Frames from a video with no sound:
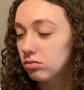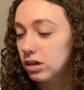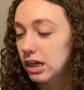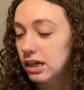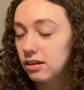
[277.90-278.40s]

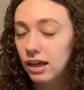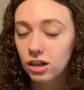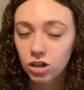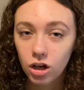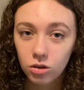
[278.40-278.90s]
he
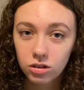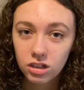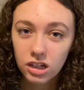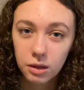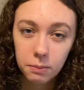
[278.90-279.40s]
like goes
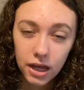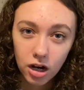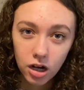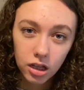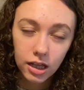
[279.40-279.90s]
to like beg
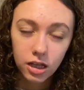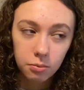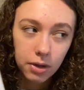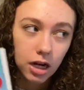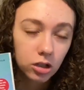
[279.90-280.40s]
her to like come
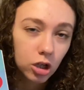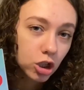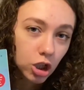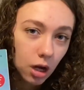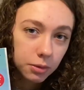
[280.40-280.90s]
back to her
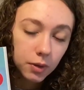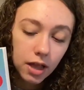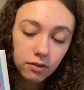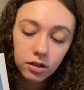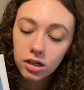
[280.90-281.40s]
job or
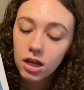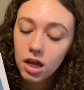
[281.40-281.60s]
whatever.